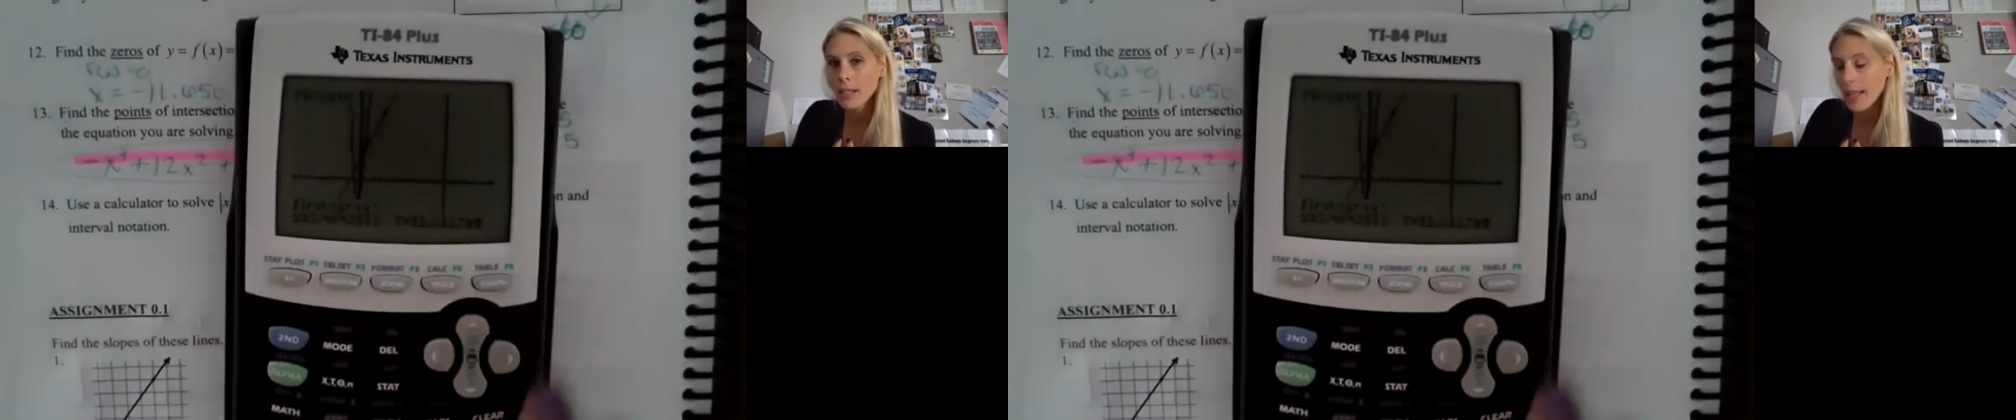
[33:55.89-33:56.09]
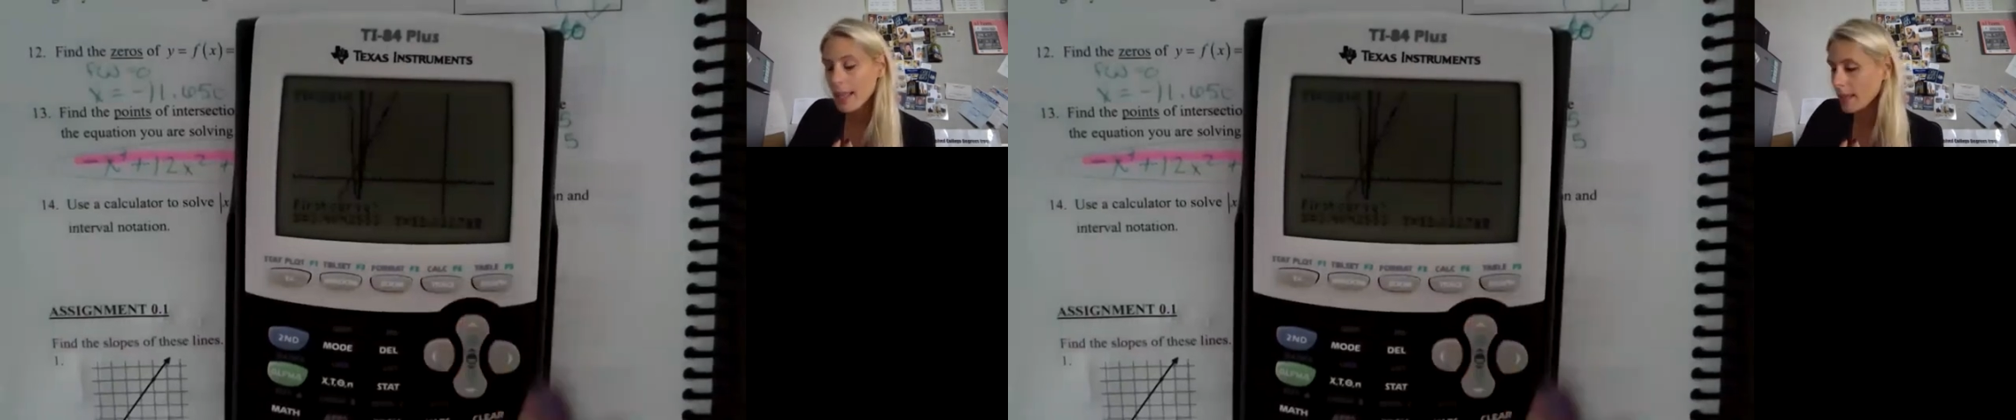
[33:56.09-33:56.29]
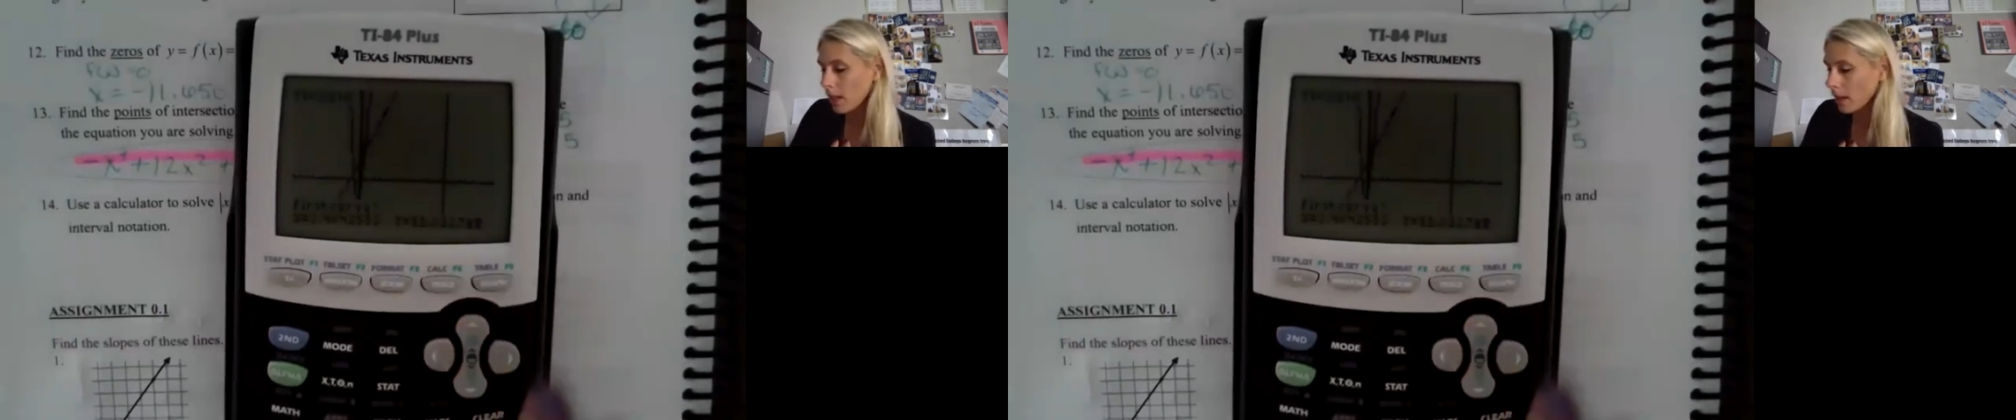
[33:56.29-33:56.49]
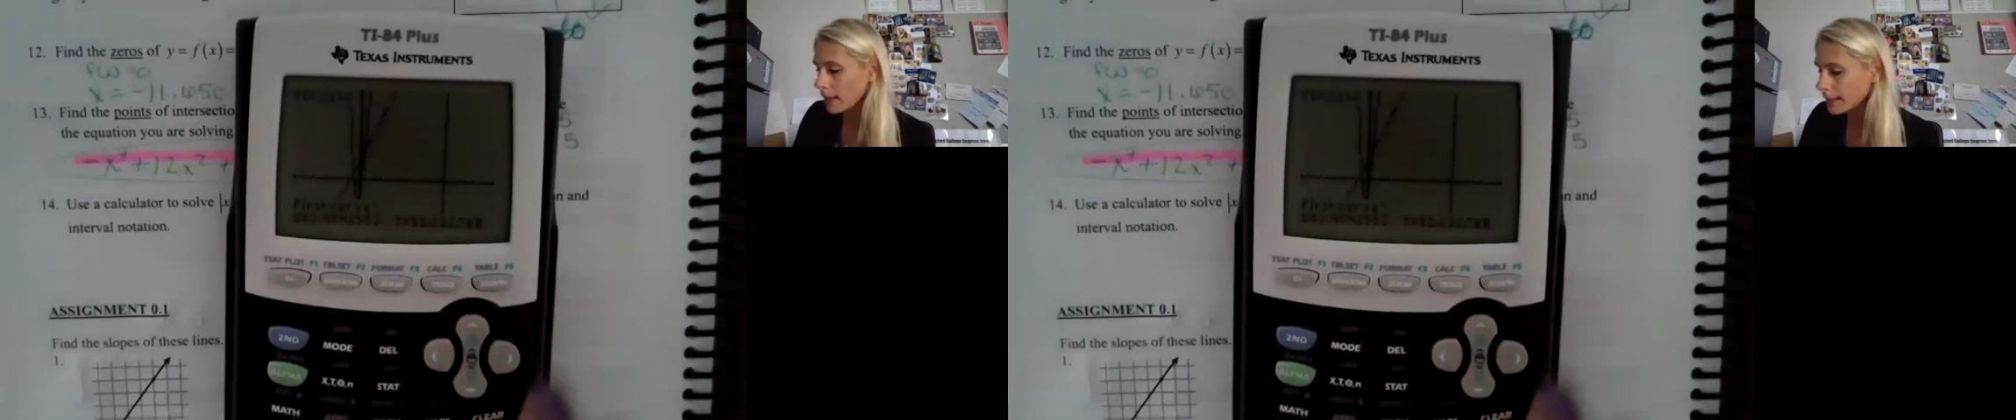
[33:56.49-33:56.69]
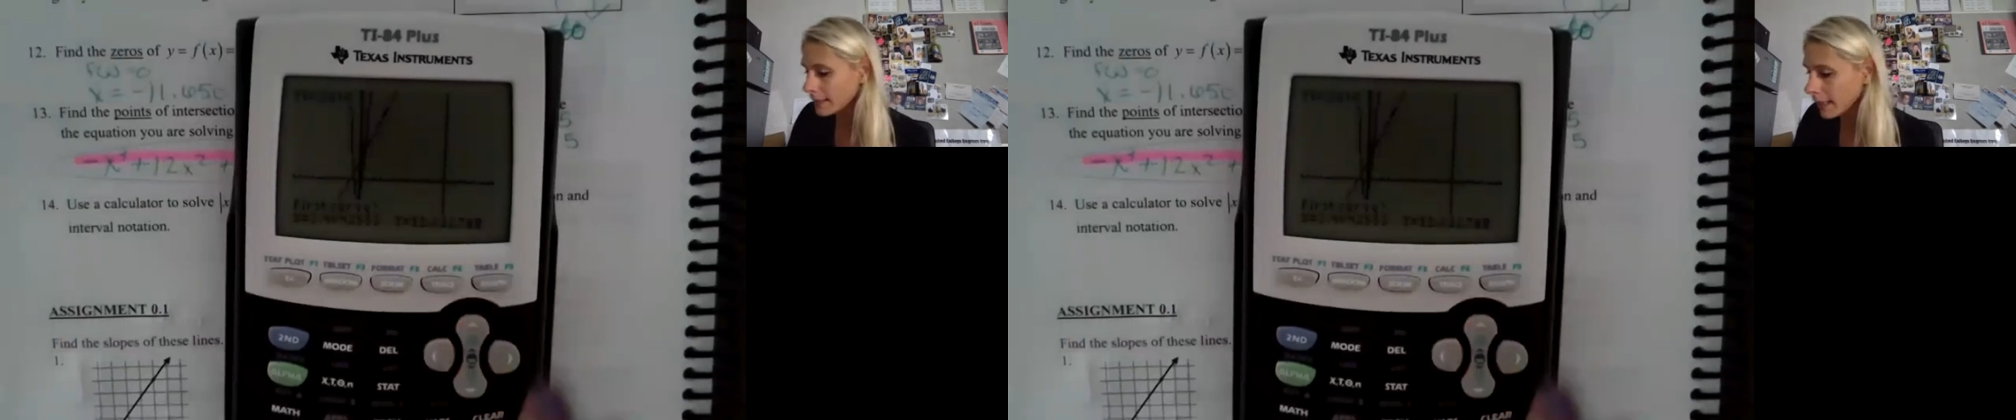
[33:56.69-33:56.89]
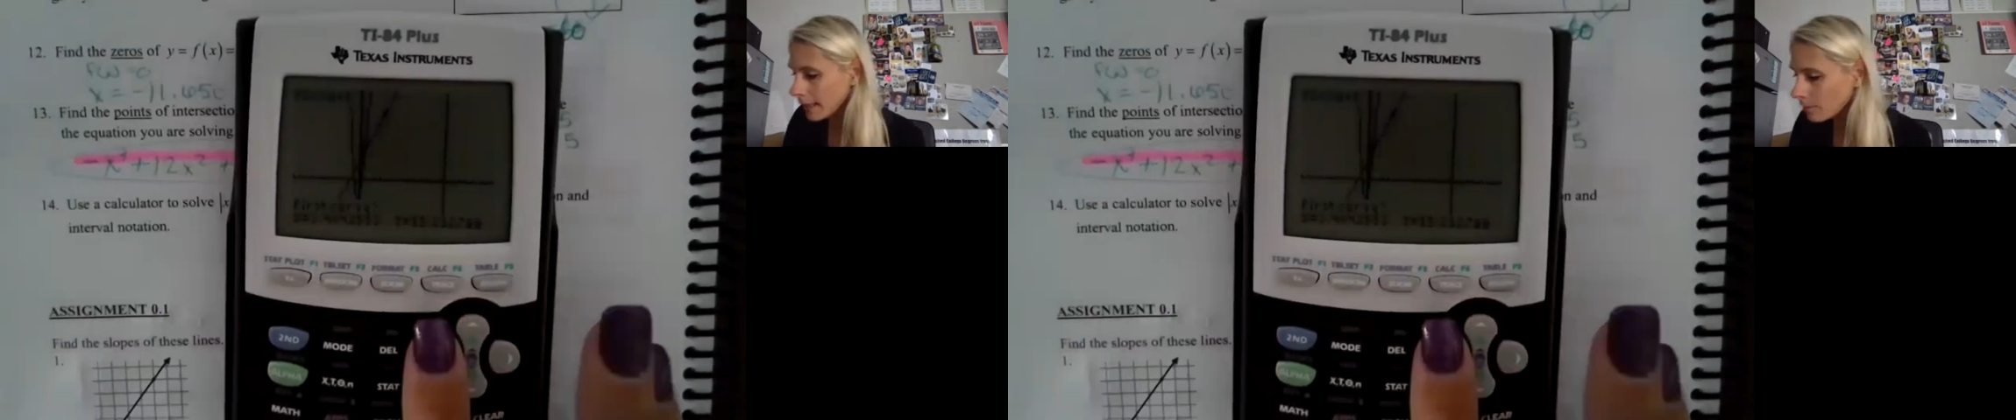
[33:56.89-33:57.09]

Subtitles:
and there I can see it.